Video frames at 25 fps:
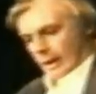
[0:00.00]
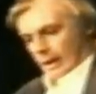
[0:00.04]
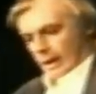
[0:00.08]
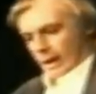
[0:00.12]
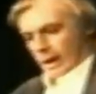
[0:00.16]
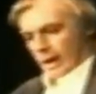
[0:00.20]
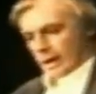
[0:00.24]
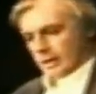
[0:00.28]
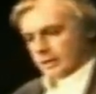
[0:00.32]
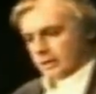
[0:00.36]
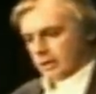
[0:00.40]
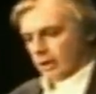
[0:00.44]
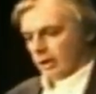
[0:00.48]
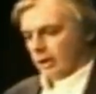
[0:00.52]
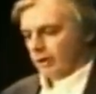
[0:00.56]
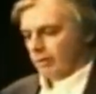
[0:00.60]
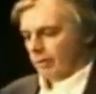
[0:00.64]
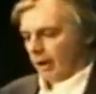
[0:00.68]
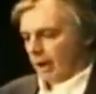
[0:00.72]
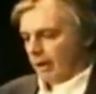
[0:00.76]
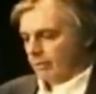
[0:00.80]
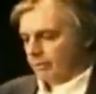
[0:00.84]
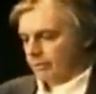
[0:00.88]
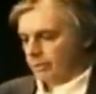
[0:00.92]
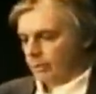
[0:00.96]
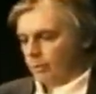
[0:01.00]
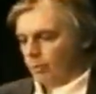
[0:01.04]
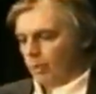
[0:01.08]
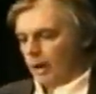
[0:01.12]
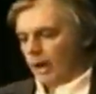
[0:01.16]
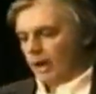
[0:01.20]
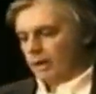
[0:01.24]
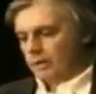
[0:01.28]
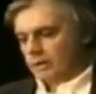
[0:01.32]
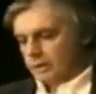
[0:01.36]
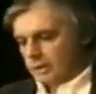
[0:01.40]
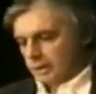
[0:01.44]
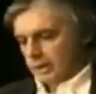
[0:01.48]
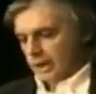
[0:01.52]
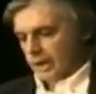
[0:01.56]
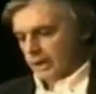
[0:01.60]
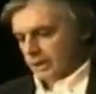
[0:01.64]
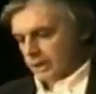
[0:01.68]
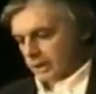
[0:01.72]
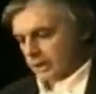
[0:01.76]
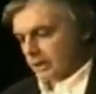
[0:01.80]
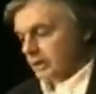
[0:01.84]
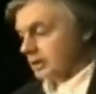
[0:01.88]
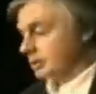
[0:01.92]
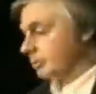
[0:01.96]
I was going around for a while saying,
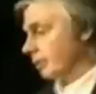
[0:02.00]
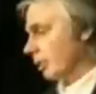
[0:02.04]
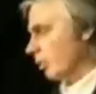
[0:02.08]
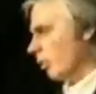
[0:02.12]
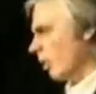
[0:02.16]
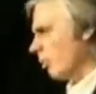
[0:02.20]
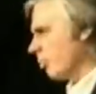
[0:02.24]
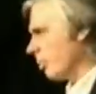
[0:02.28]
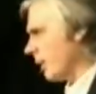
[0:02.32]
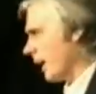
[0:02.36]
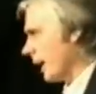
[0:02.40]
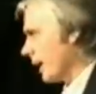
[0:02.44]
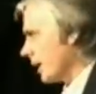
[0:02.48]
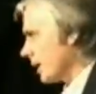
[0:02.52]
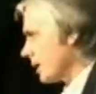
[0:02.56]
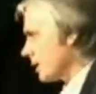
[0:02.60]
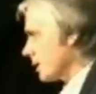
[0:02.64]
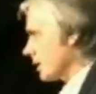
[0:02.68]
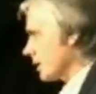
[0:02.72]
"Excuse me, what planet is